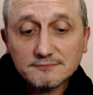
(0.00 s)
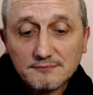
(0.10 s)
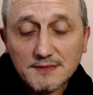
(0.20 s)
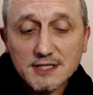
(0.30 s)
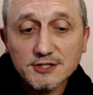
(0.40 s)

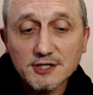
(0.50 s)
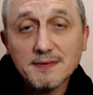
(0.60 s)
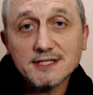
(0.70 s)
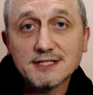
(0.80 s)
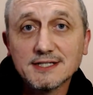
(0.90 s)
So I
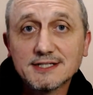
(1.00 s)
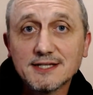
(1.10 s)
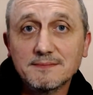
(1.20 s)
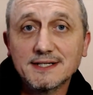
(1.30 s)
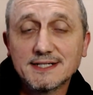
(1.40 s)
mentioned this to the
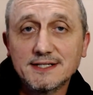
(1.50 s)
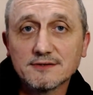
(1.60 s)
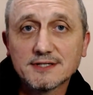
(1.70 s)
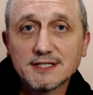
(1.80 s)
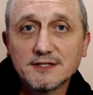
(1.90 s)
ministerial
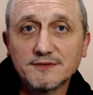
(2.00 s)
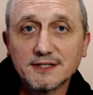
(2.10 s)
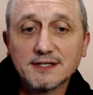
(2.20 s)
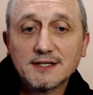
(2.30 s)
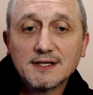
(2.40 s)
servant,
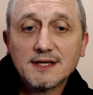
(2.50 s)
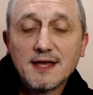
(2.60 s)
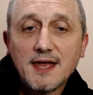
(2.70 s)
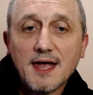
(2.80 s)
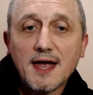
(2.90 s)

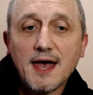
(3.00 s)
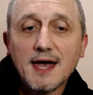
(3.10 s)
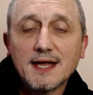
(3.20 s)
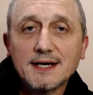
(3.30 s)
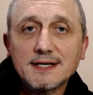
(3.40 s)

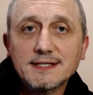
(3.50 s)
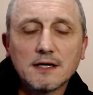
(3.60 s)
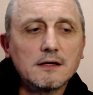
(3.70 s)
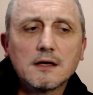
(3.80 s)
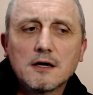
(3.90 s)
and he said, oh,
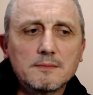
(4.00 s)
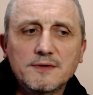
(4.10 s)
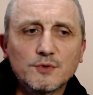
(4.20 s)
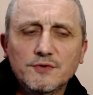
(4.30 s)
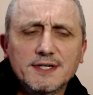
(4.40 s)
you can't believe
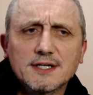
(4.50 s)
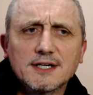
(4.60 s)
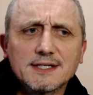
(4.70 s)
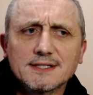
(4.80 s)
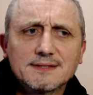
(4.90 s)
what you read online.
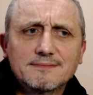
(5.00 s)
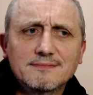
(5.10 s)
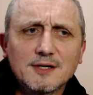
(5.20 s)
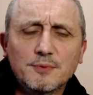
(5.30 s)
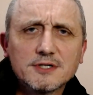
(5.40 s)
It's
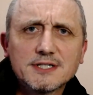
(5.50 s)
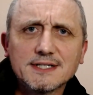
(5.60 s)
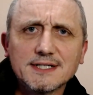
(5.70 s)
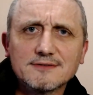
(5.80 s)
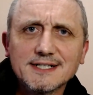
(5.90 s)

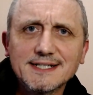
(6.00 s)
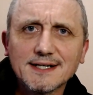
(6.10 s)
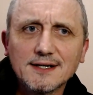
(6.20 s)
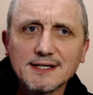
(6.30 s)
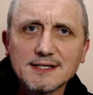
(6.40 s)
apostates writing
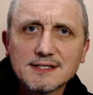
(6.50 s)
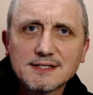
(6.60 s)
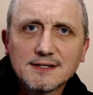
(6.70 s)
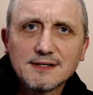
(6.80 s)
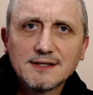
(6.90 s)
lies.
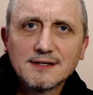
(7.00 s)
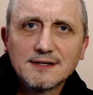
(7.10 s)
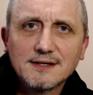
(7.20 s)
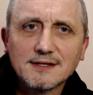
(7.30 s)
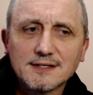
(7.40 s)

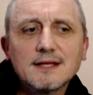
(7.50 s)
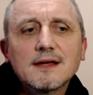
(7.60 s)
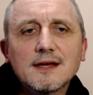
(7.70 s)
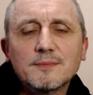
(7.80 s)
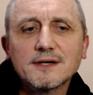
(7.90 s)
I was like,
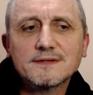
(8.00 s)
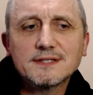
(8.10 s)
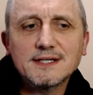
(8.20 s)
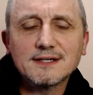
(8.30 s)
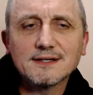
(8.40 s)
yeah, but I've
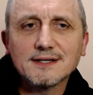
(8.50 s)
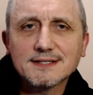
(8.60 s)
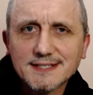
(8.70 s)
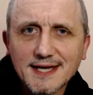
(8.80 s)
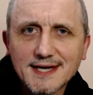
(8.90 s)
seen like
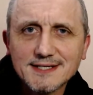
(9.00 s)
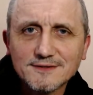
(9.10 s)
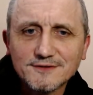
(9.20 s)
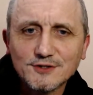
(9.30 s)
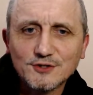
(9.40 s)
scans of
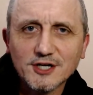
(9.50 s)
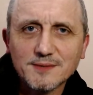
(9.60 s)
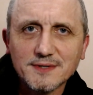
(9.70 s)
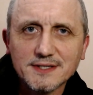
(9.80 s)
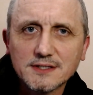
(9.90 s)
the
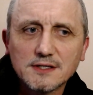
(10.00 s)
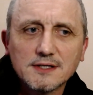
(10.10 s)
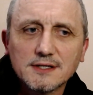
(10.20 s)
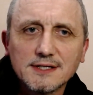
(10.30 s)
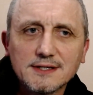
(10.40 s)
documents.
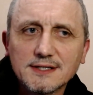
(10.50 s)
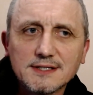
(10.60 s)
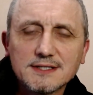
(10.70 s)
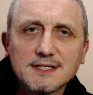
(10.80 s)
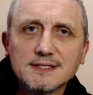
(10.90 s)
No, they can
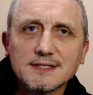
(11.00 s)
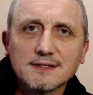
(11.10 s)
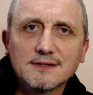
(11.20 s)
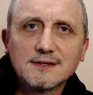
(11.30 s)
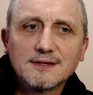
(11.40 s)
change it.
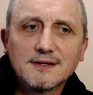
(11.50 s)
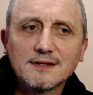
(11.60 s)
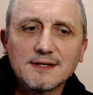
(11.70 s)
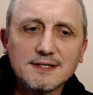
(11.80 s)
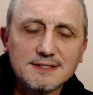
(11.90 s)

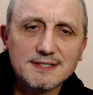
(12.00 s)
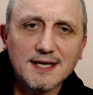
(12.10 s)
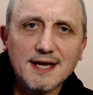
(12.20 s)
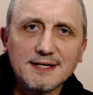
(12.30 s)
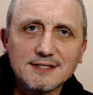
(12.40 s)
They can
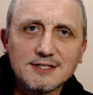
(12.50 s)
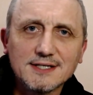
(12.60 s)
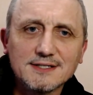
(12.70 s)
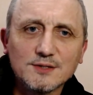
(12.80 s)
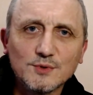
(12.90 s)
scan it and
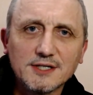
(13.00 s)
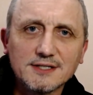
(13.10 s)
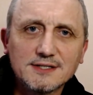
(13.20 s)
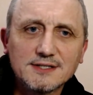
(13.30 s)
change the words.